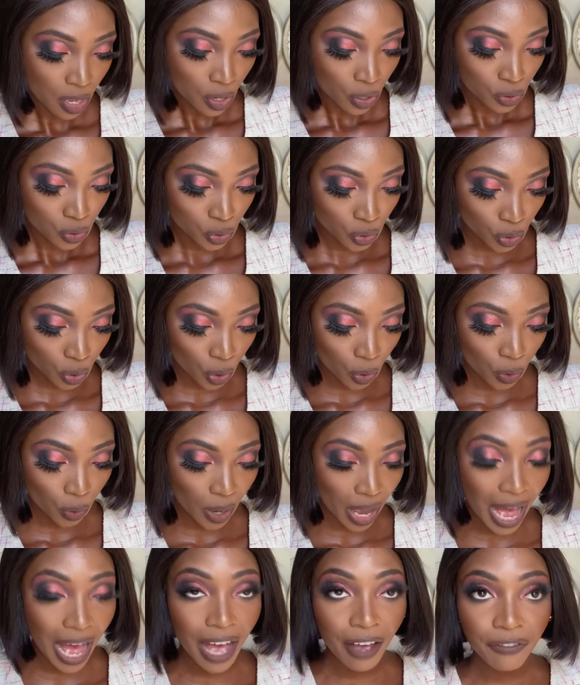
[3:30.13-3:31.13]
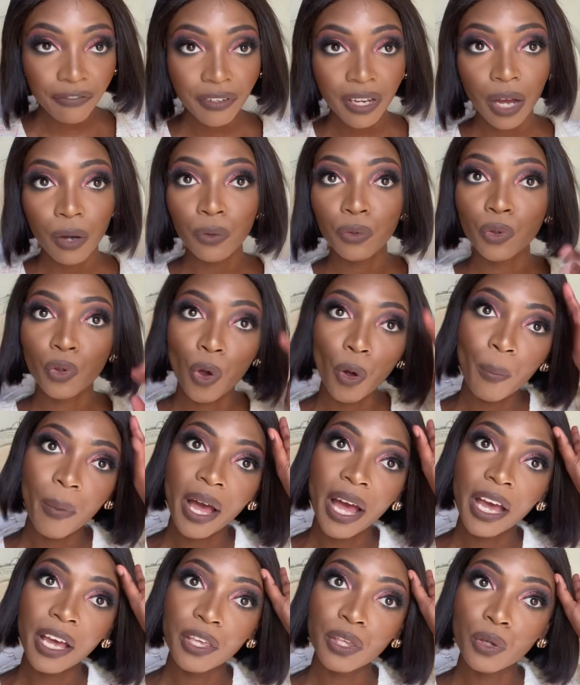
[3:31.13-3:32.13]
So after
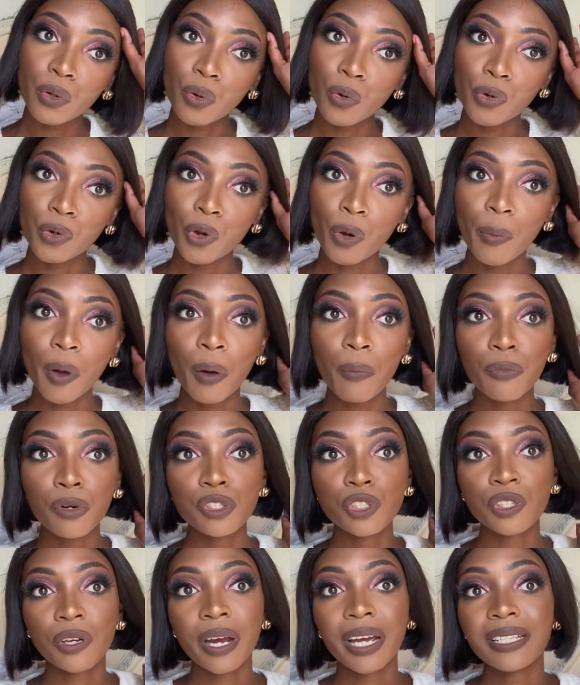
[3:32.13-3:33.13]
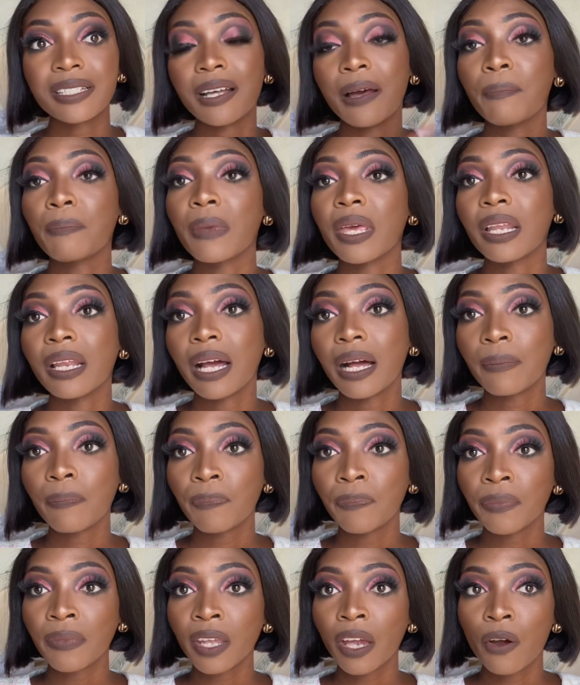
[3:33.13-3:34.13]
ugcoba your normal moisturizer, mina
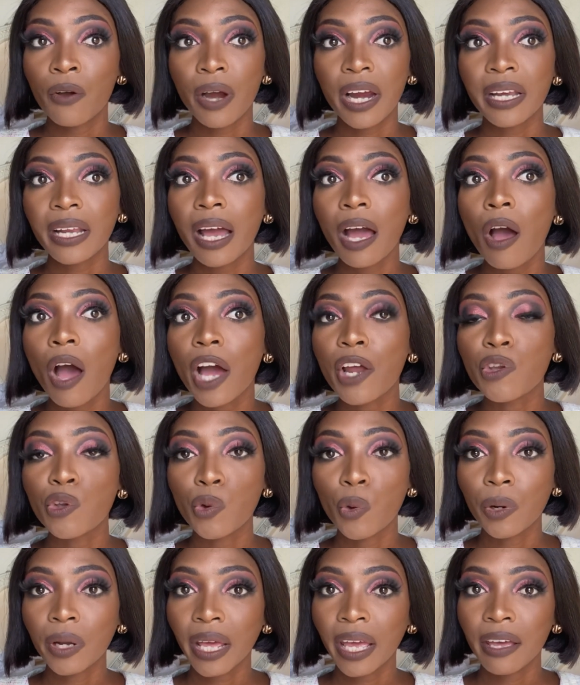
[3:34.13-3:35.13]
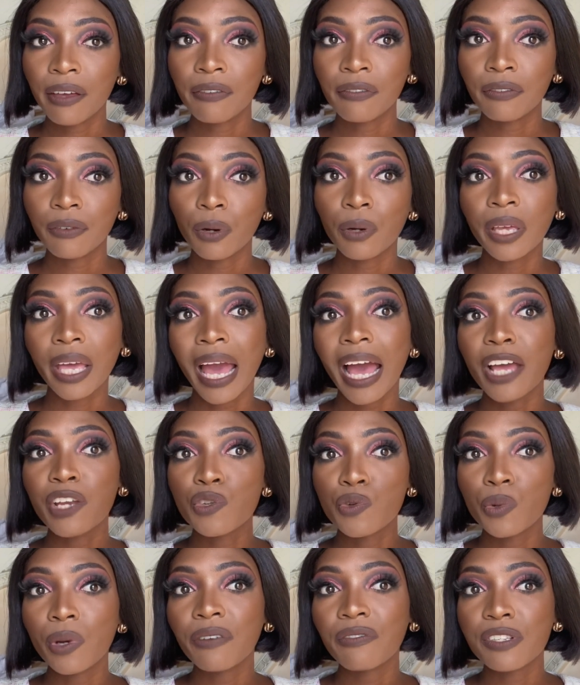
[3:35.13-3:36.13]
right now I don't have, okay, I
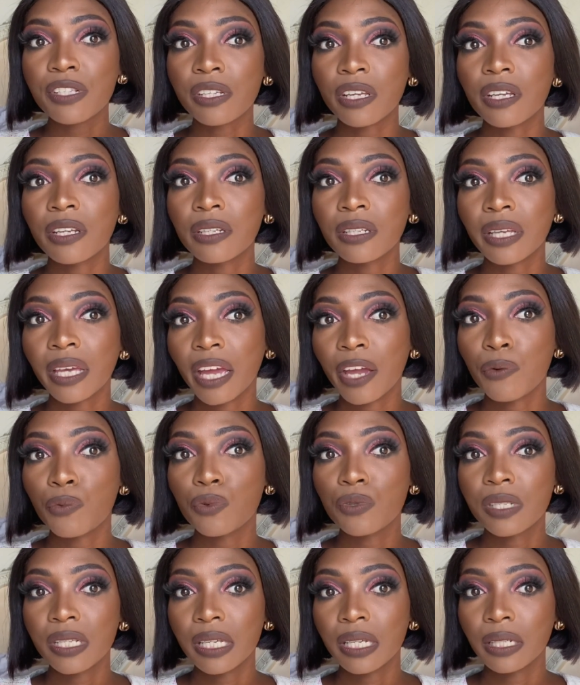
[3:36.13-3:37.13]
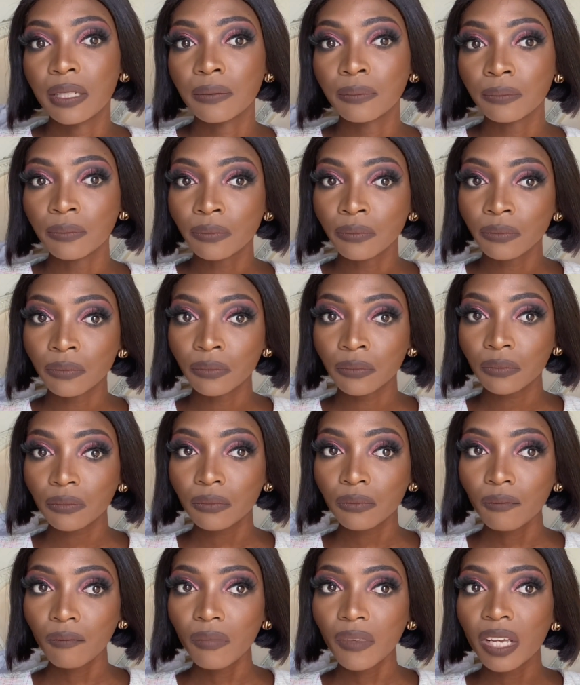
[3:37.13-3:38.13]
do have a skincare routine.
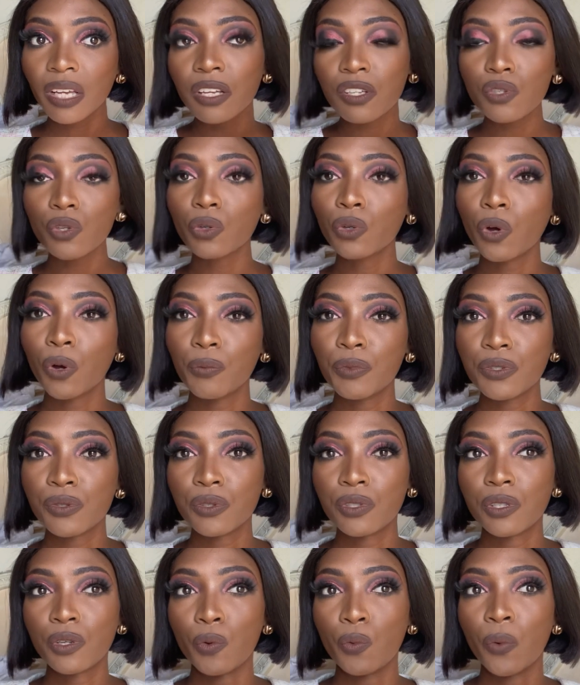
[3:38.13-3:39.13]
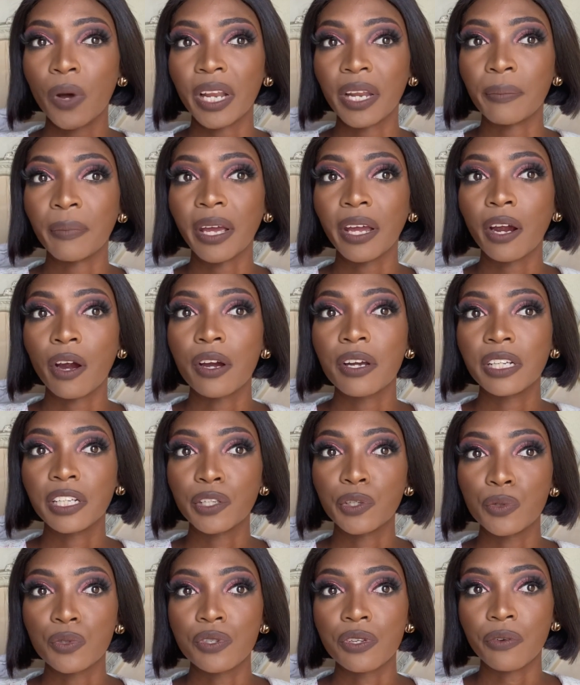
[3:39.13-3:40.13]
This on what am I currently
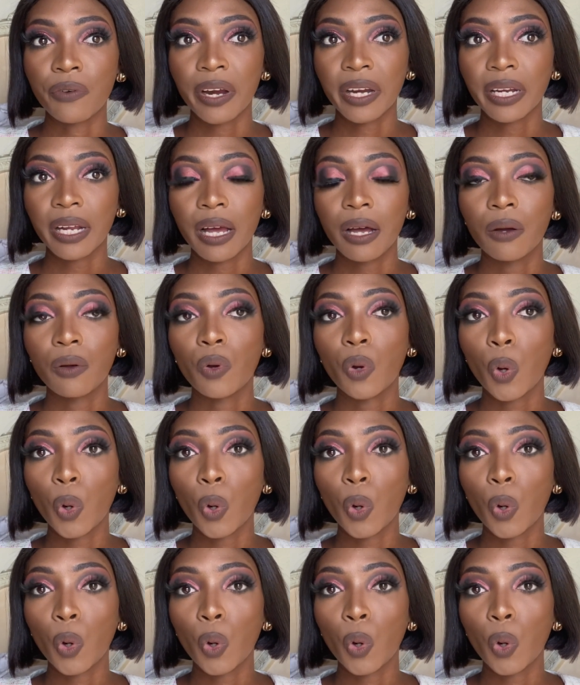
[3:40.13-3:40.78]
using right now?